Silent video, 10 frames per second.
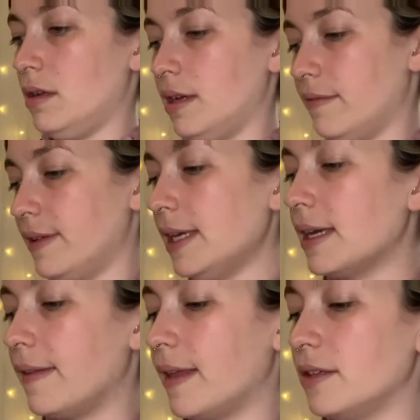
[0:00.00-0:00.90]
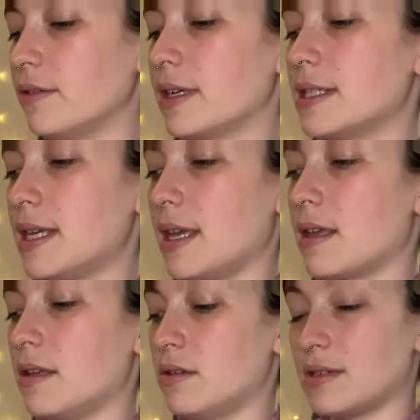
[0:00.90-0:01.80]
Lovely, and then you're going to
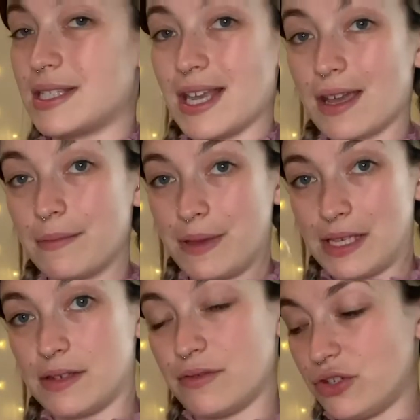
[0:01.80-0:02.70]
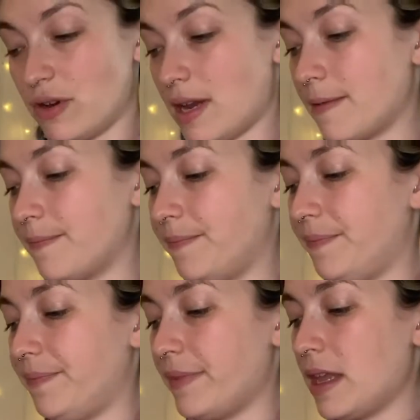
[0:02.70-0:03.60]
take your second piece of string
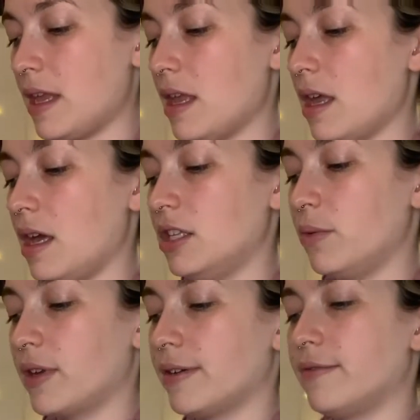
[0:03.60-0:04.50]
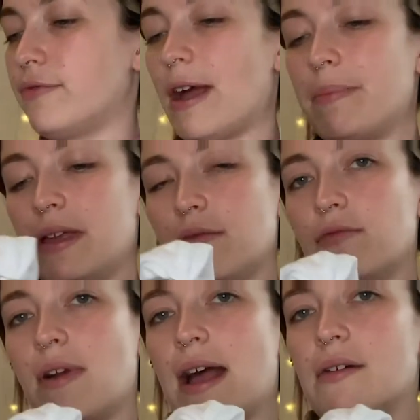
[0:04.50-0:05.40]
and you're going to wrap it
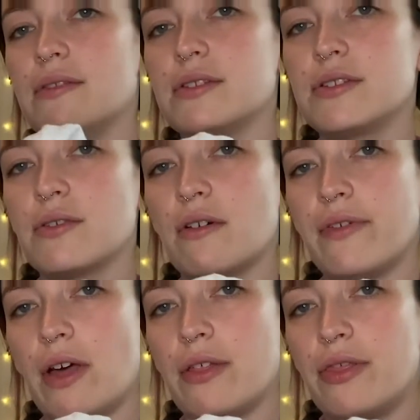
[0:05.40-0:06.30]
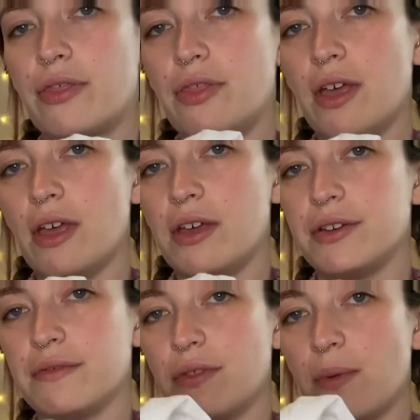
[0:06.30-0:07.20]
round sort of a third
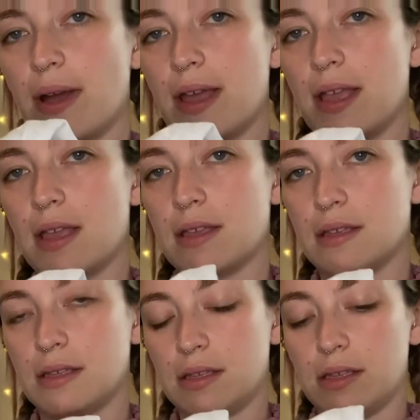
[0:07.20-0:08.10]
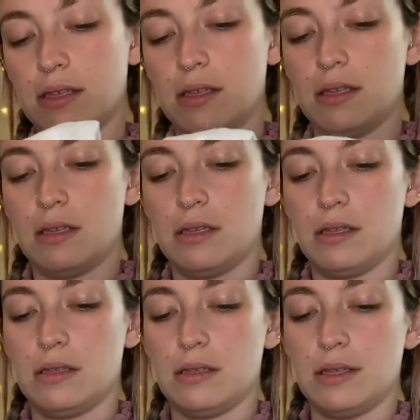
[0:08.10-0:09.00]
of the way.
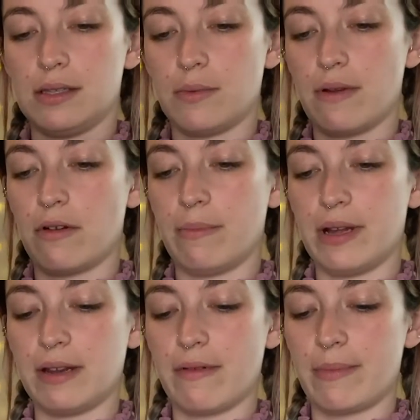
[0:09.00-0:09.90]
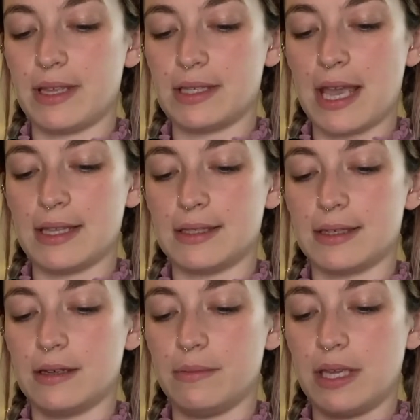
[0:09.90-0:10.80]
That's where our bunny rabbit's head's
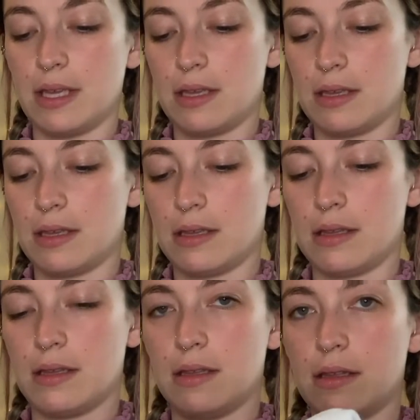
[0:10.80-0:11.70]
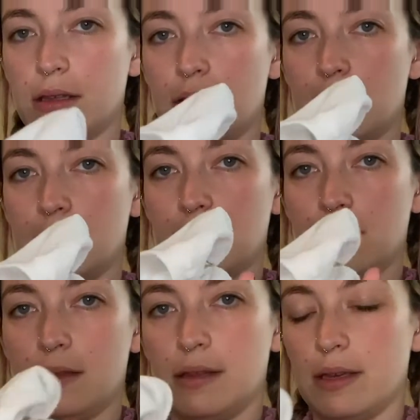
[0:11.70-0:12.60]
going to be.
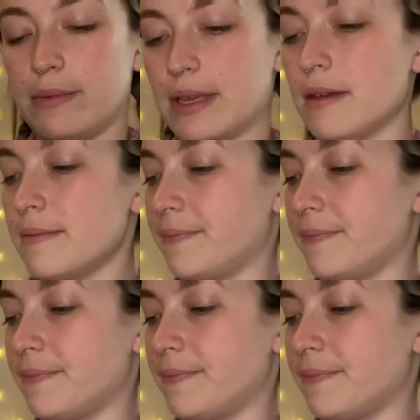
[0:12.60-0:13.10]
There we go.